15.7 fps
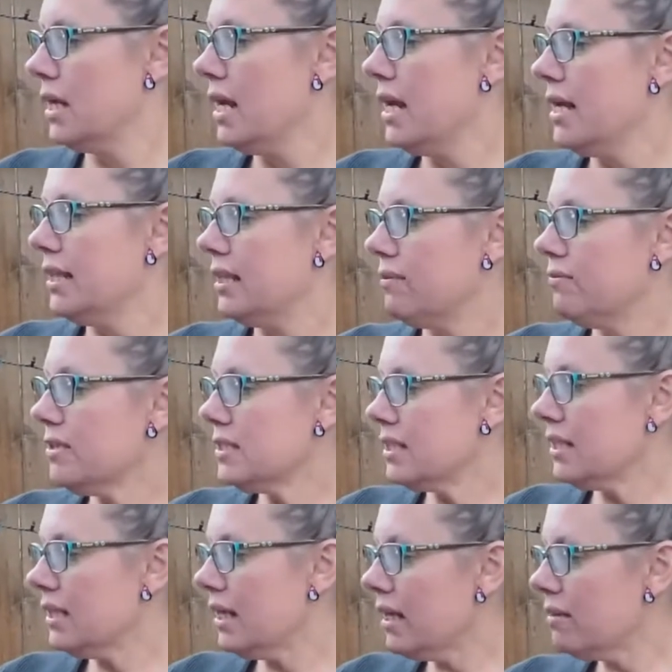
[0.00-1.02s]
They
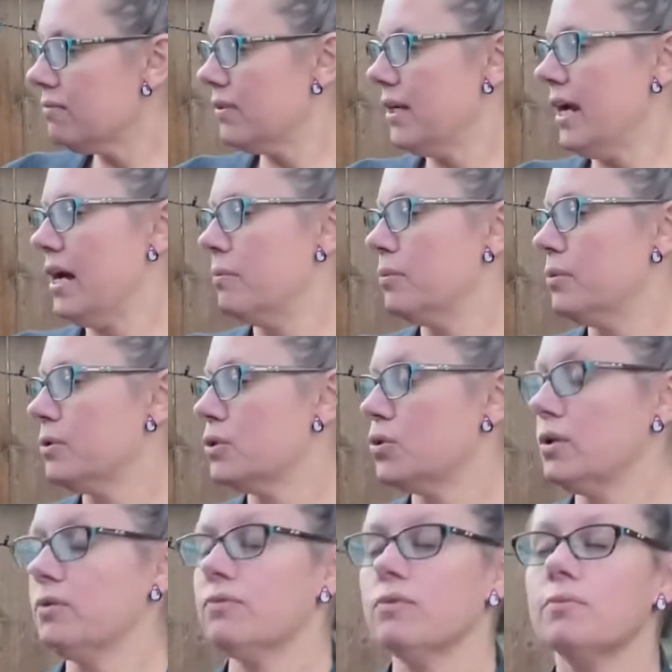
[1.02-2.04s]
visit every apple
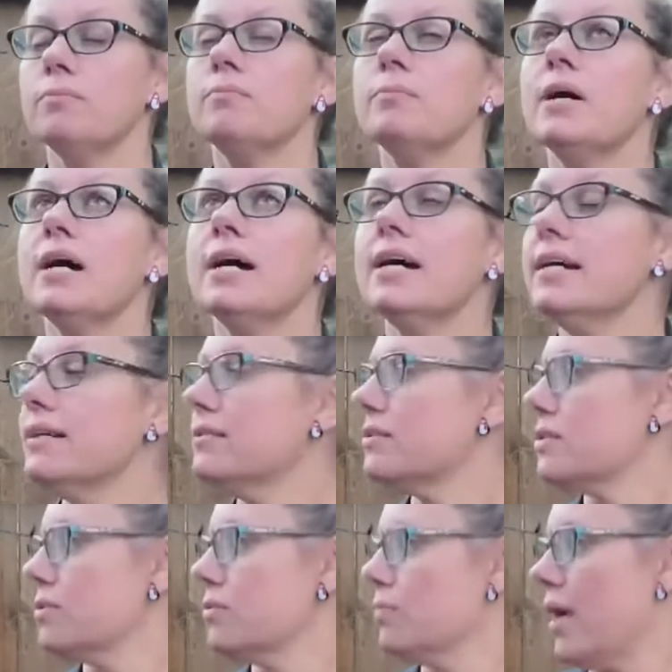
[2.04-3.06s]
tree for miles
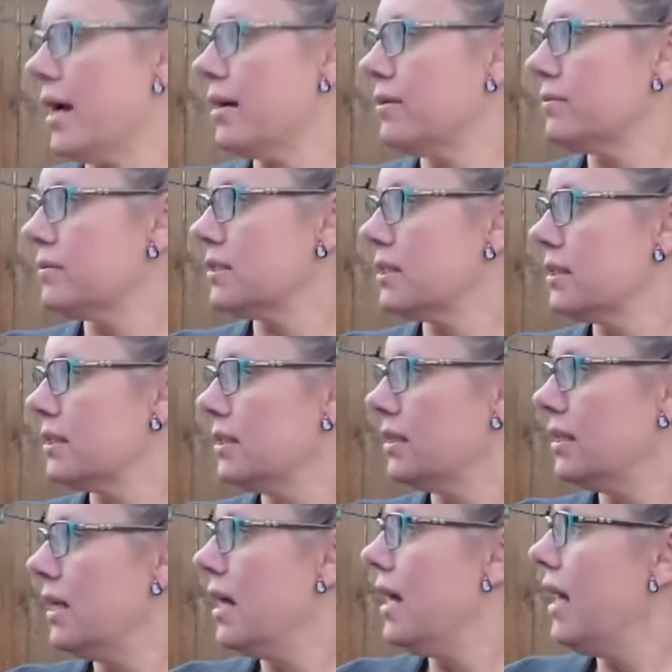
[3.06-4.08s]
around.
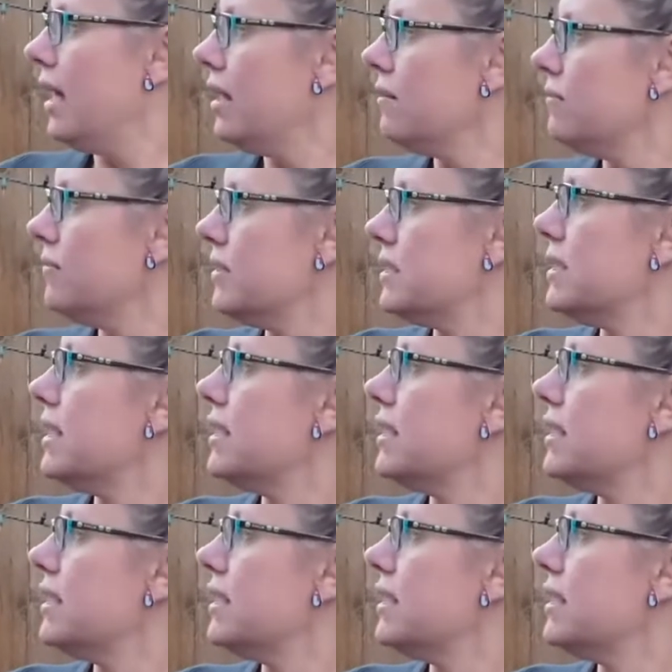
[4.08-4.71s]
Every day the